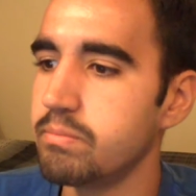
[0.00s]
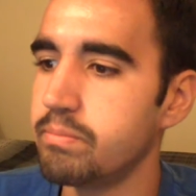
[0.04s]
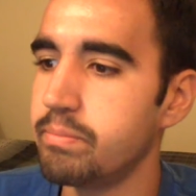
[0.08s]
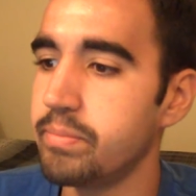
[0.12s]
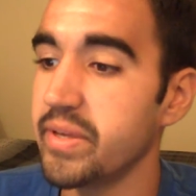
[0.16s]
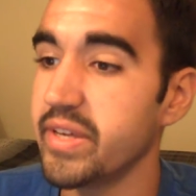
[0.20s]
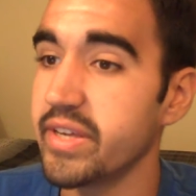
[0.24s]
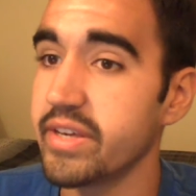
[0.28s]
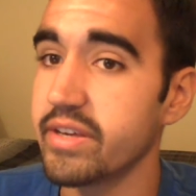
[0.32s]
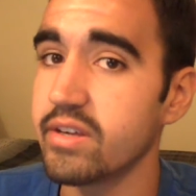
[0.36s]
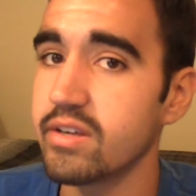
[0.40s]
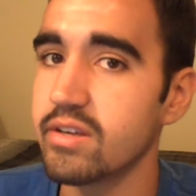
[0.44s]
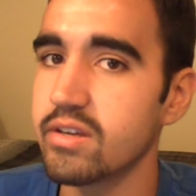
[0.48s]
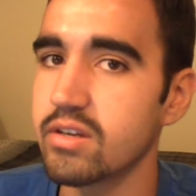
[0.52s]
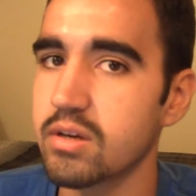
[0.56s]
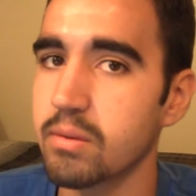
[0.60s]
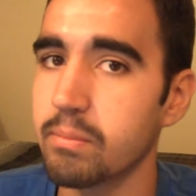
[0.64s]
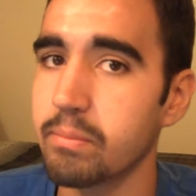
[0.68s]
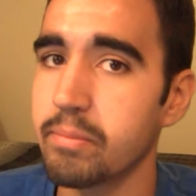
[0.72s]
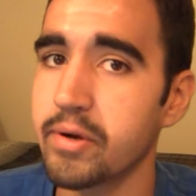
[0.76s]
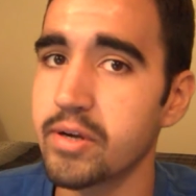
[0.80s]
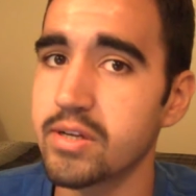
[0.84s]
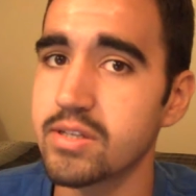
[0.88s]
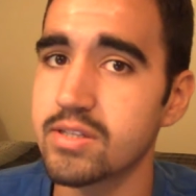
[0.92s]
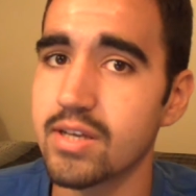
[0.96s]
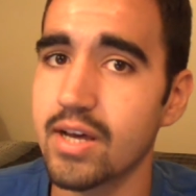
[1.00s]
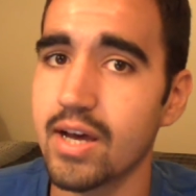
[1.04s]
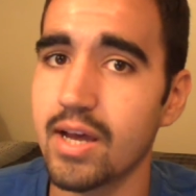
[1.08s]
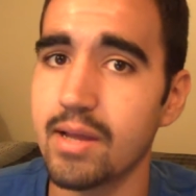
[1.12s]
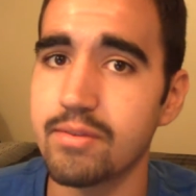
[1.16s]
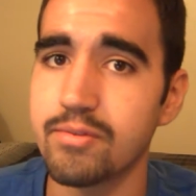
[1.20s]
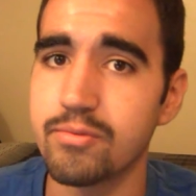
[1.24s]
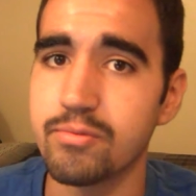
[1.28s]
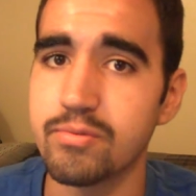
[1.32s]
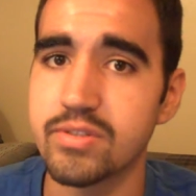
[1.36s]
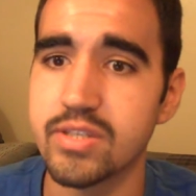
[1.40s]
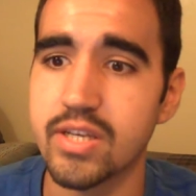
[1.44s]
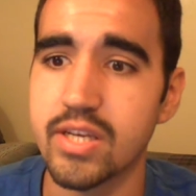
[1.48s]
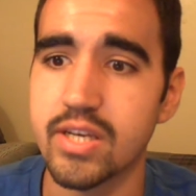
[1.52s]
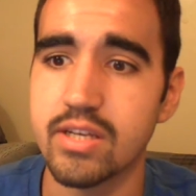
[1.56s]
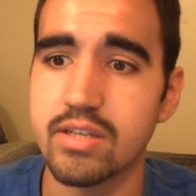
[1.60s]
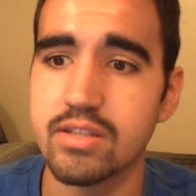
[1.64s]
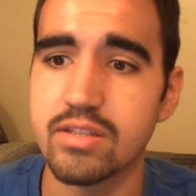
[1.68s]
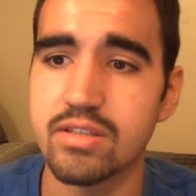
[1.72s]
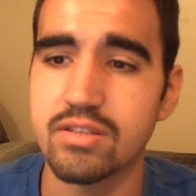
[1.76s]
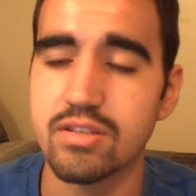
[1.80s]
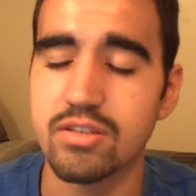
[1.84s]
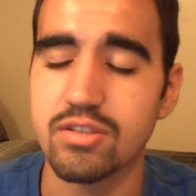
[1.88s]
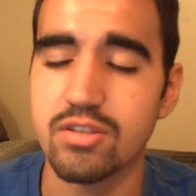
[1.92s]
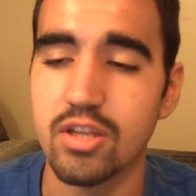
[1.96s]
big compared to iTunes 8.
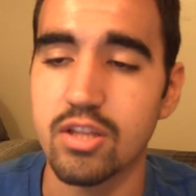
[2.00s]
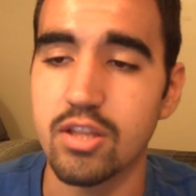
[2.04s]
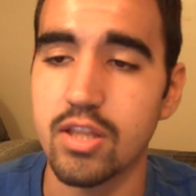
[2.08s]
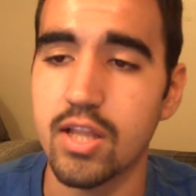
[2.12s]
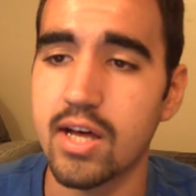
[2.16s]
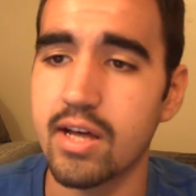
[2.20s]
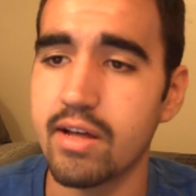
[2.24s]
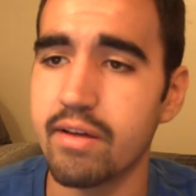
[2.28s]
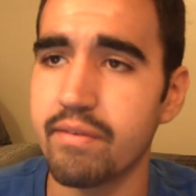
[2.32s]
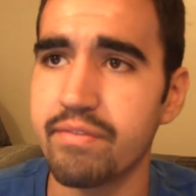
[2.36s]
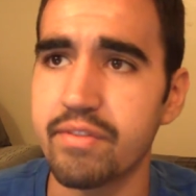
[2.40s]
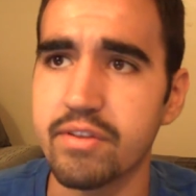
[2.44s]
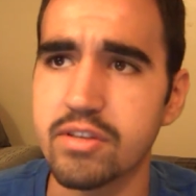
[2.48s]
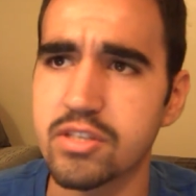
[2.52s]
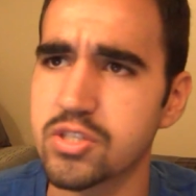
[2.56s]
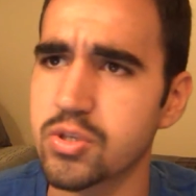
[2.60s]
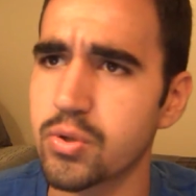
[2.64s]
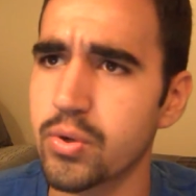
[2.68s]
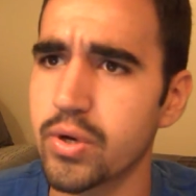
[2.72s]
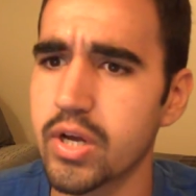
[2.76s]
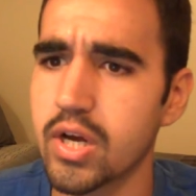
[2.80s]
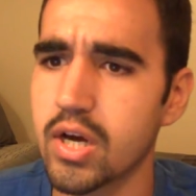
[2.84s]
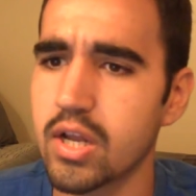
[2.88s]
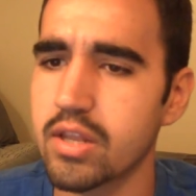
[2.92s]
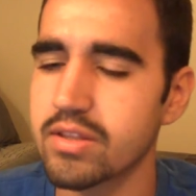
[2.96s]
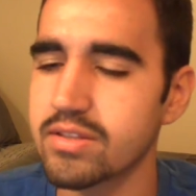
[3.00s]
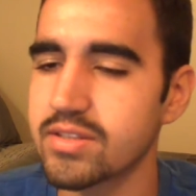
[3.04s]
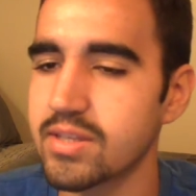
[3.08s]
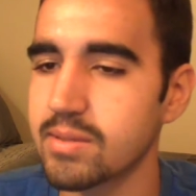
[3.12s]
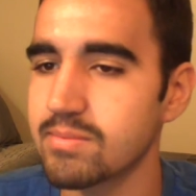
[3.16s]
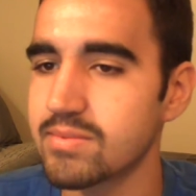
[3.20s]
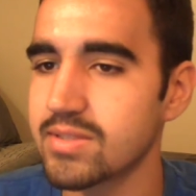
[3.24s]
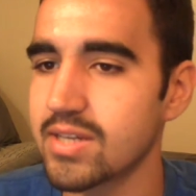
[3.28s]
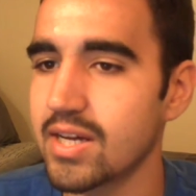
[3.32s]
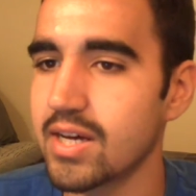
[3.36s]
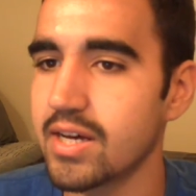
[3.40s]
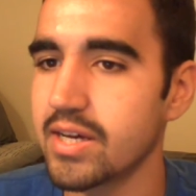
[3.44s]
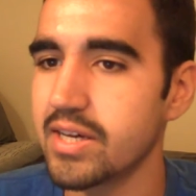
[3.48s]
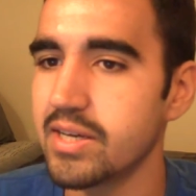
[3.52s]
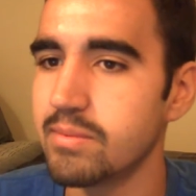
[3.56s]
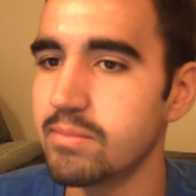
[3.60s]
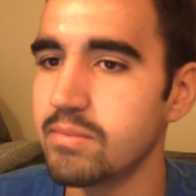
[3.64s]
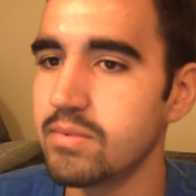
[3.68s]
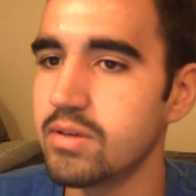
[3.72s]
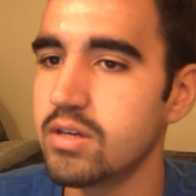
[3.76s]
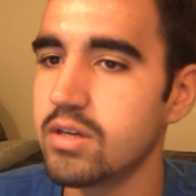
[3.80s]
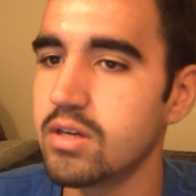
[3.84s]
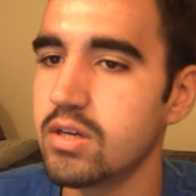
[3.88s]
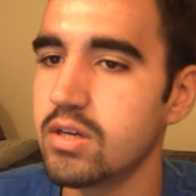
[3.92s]
It's just a lot of things going on at the same time.